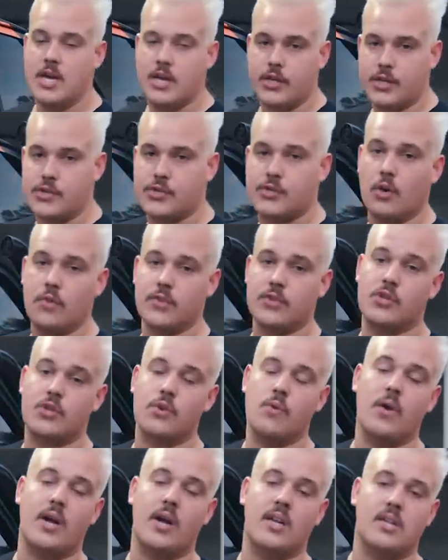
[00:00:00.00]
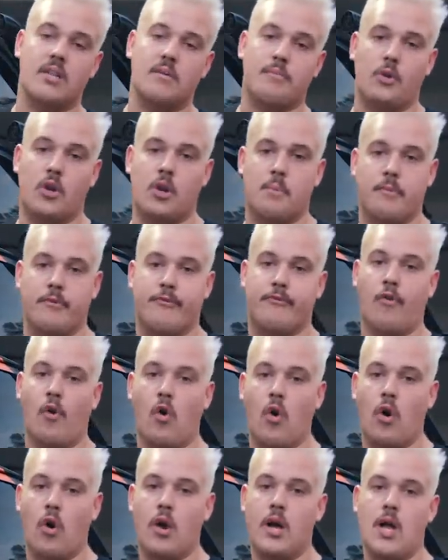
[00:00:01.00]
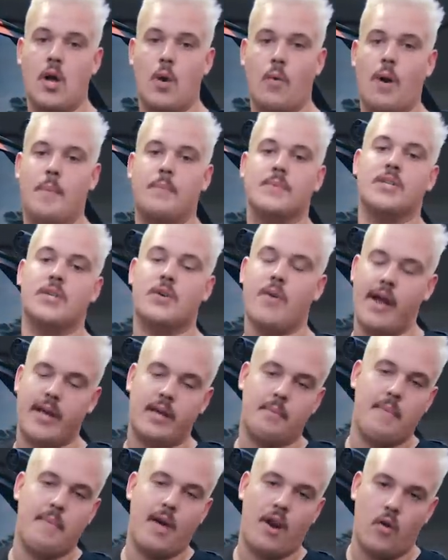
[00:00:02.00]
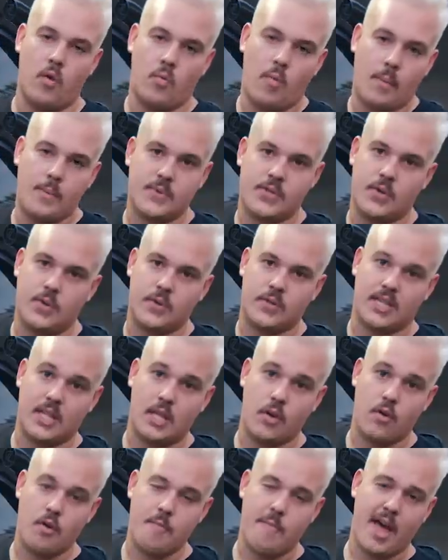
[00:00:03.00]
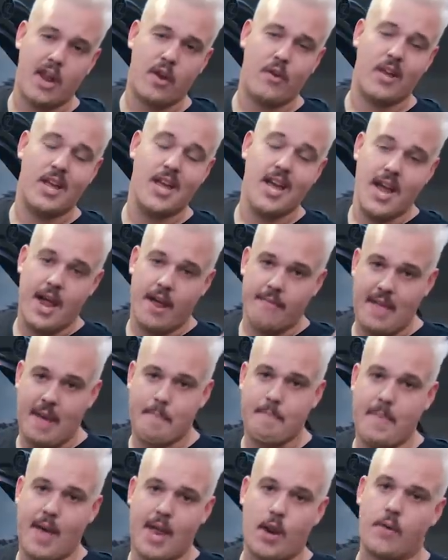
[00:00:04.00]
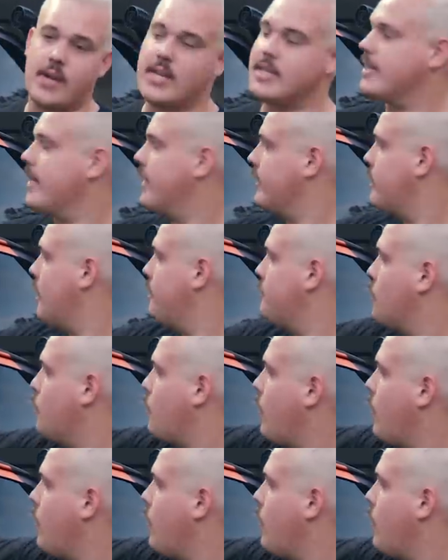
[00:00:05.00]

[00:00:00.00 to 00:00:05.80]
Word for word: You saw the two under the bonnet before. One was a cranking battery, one was an auxiliary battery, and that battery is linked up to